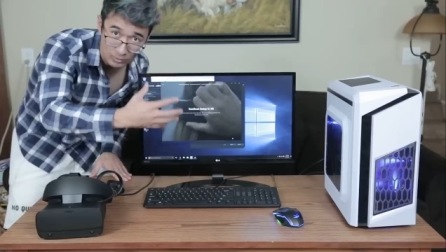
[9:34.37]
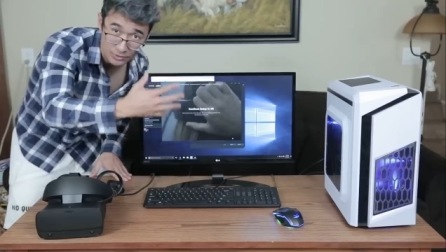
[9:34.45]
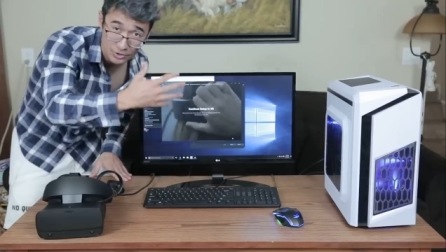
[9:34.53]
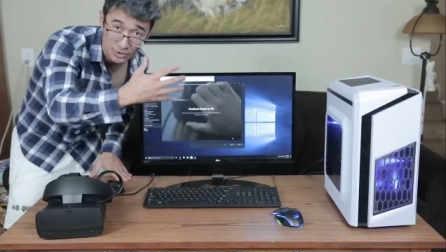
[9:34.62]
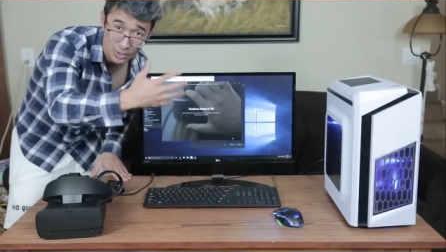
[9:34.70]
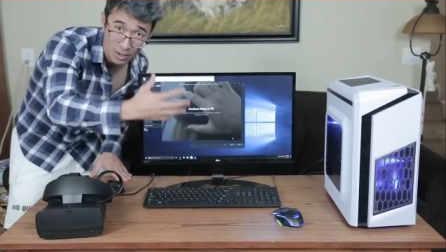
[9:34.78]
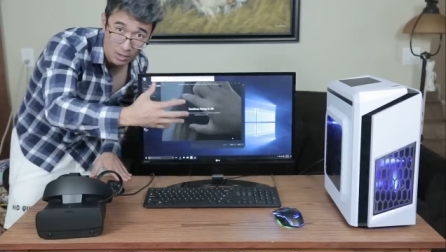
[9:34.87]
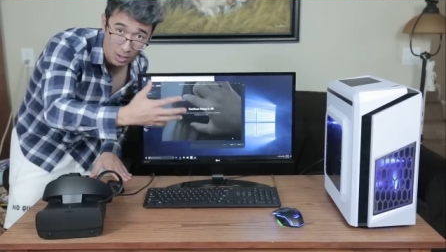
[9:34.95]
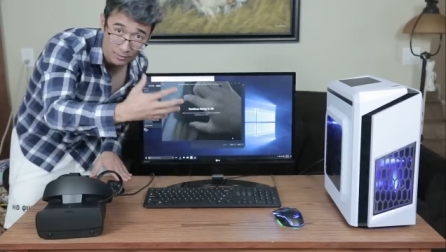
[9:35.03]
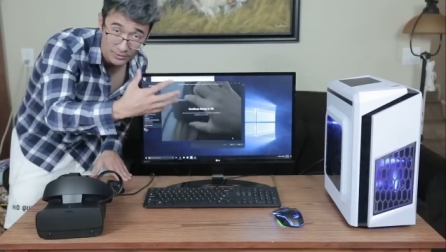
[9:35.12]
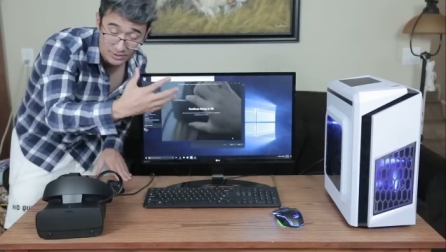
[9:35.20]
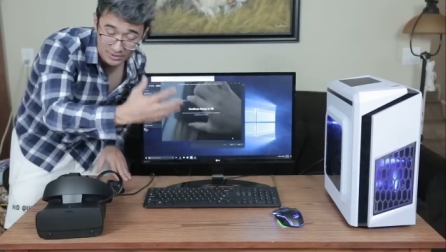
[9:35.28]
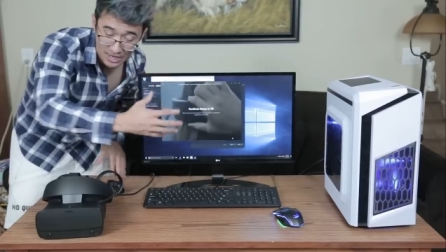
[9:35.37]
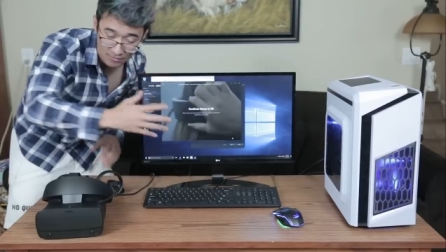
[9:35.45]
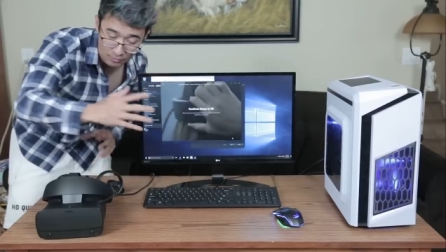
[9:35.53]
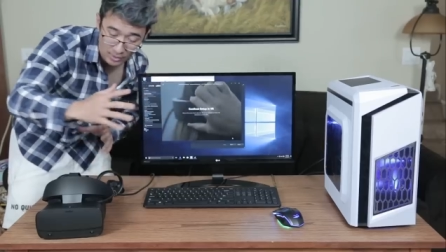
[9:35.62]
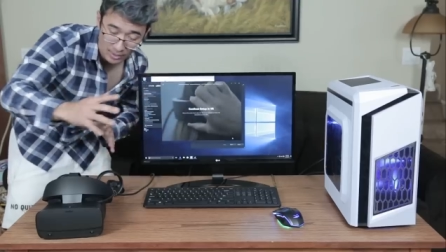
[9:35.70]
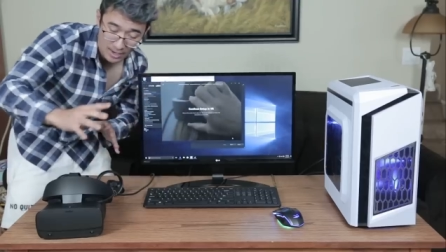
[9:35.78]
it will install all the
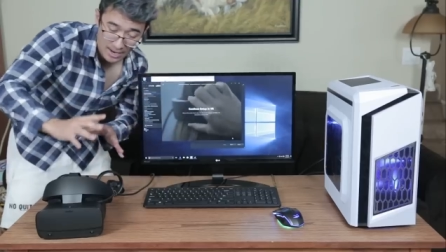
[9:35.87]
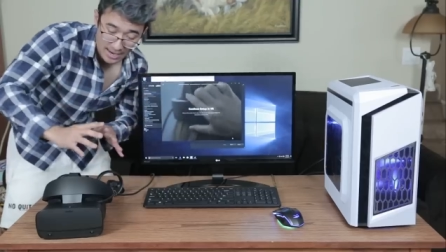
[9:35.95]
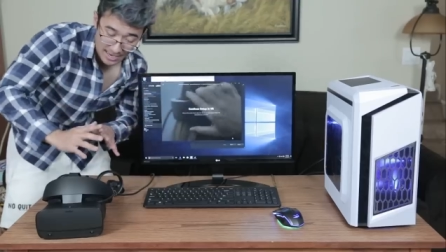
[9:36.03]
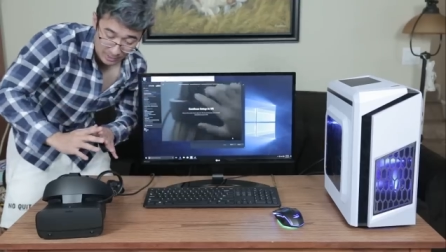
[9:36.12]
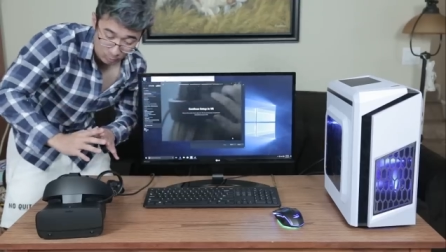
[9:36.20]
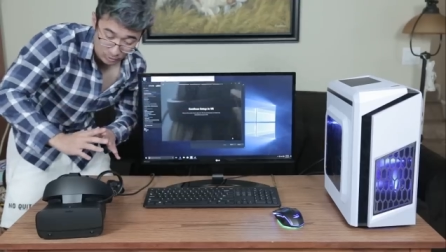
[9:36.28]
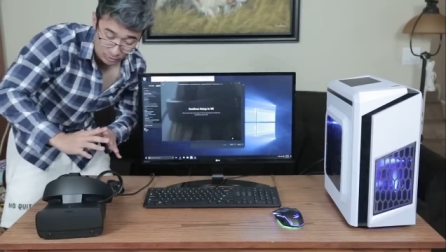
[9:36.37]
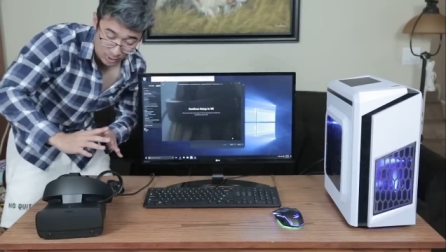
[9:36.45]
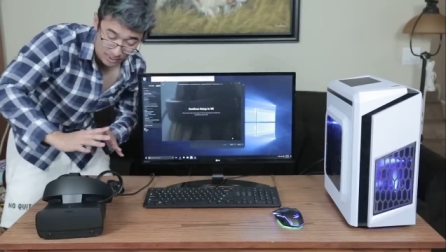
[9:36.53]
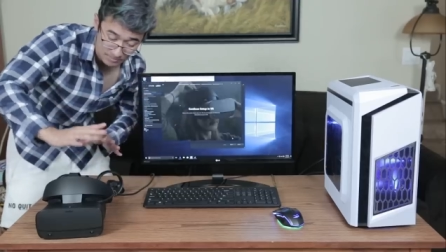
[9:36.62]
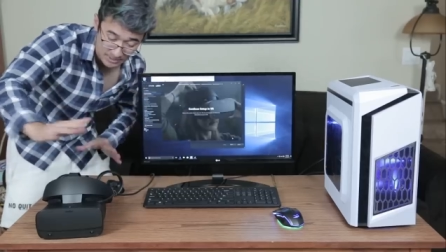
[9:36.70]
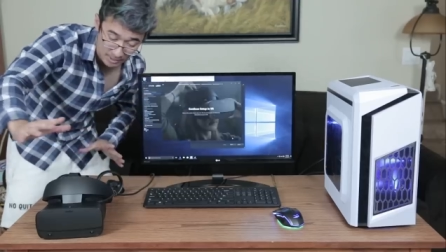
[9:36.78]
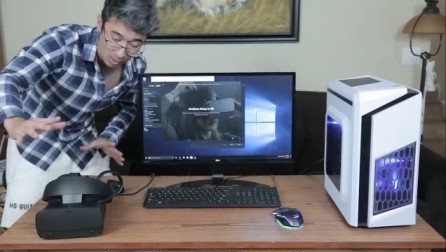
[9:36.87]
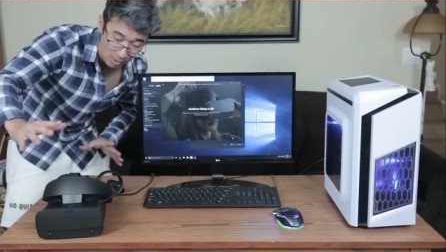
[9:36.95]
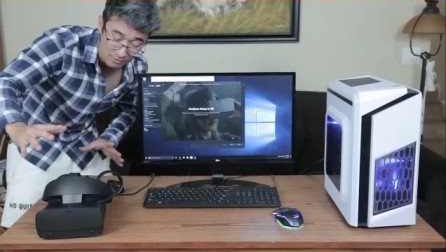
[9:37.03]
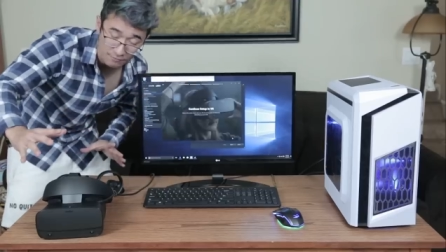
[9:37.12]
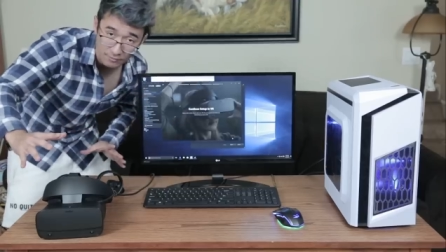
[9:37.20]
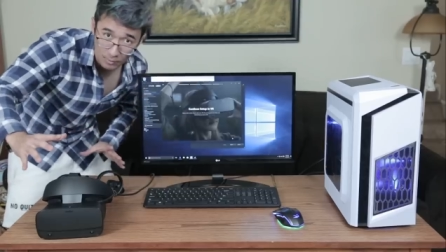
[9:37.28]
software and we'll update
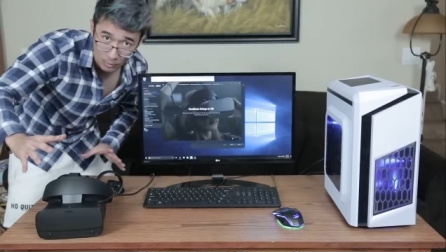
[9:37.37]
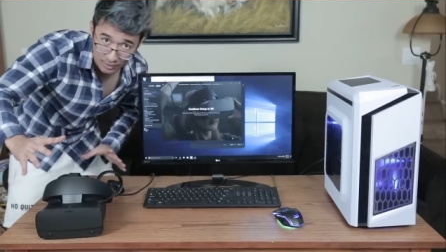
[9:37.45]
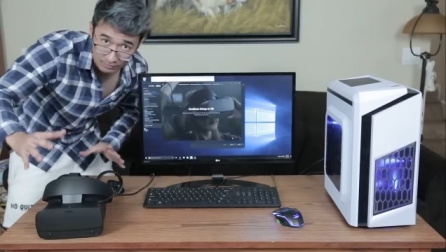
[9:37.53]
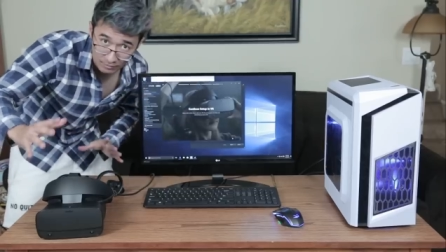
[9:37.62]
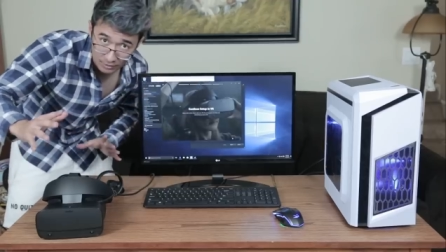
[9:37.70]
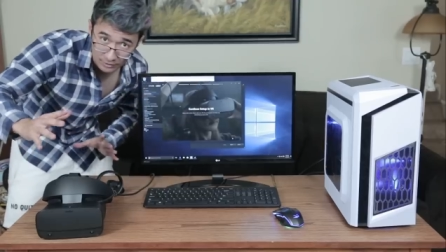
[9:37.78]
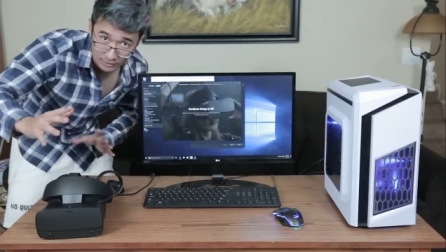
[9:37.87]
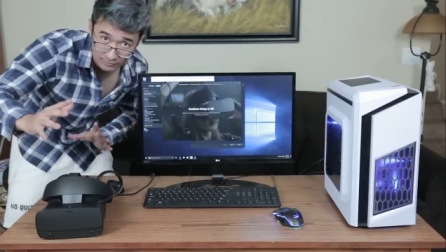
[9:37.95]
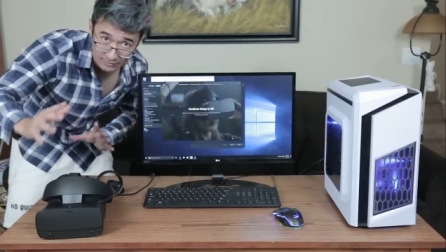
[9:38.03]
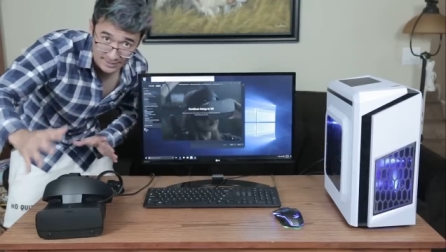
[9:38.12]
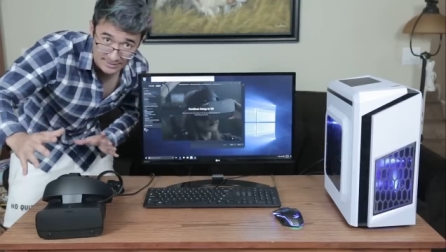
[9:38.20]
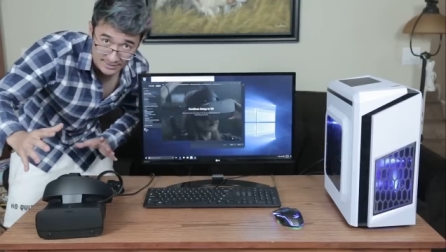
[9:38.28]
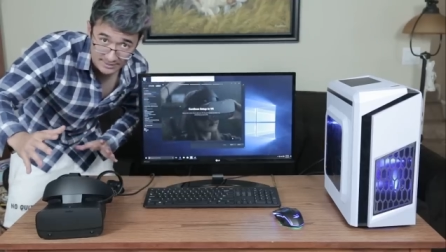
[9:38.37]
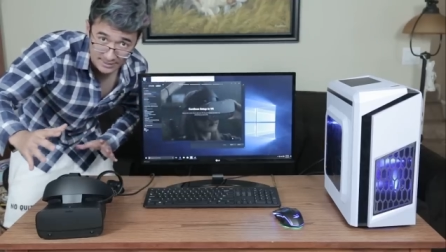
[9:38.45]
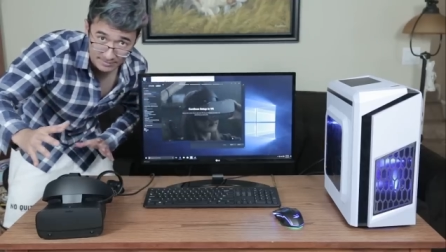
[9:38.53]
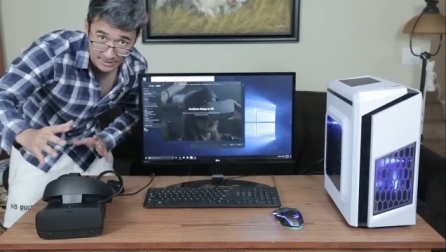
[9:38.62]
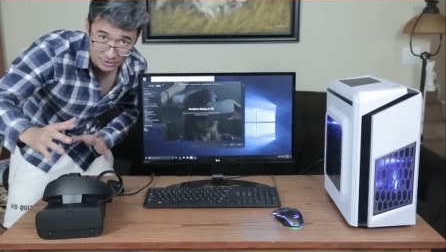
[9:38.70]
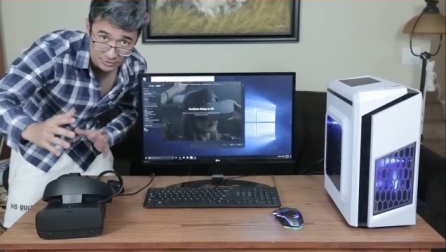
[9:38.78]
all the firmware for all your devices
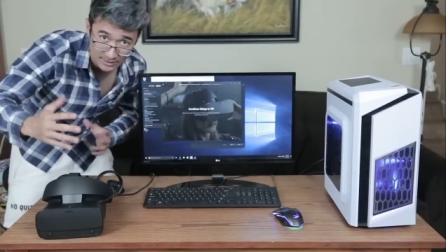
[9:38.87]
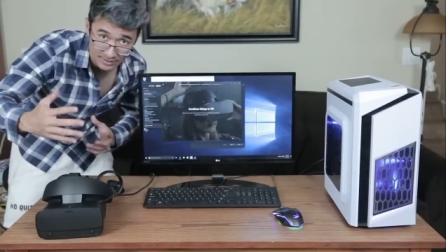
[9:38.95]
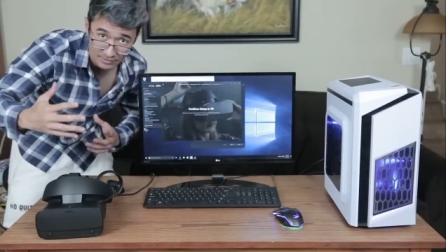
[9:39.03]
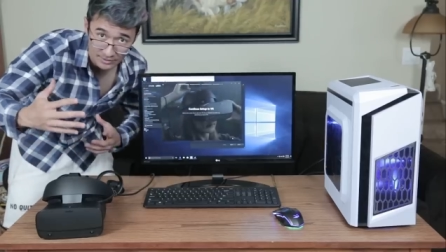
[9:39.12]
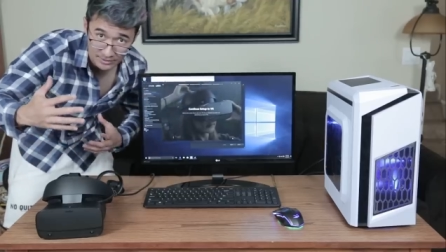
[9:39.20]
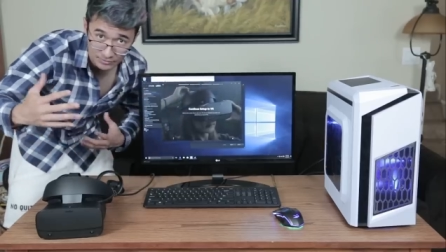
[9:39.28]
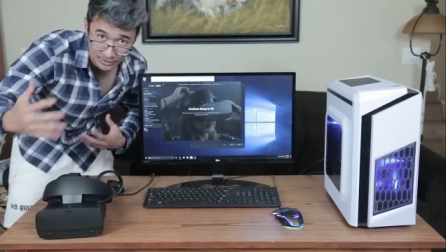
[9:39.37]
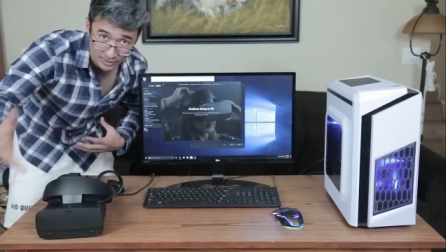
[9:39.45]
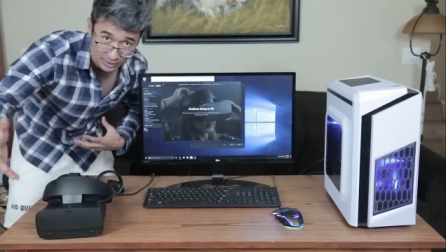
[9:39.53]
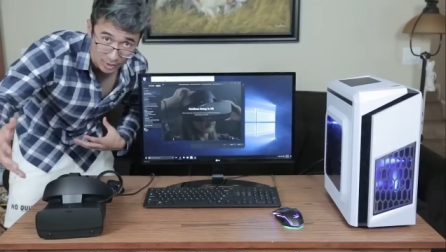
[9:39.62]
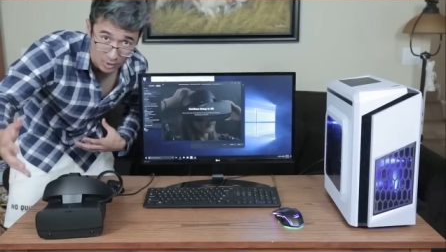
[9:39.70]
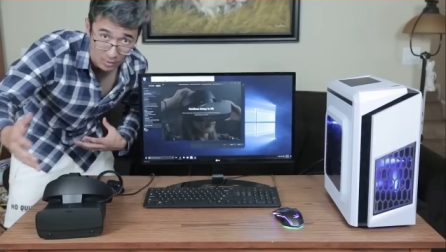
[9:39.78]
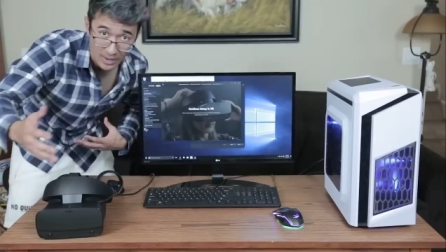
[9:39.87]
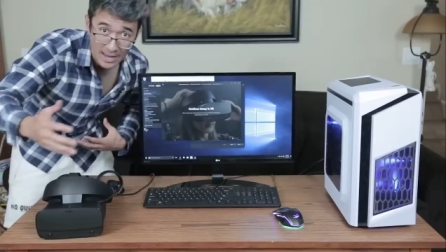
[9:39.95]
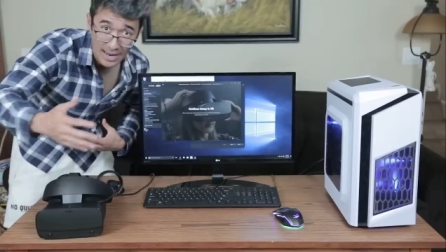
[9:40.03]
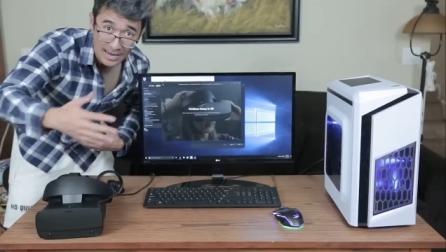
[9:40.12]
and make sure that everything's ready to go.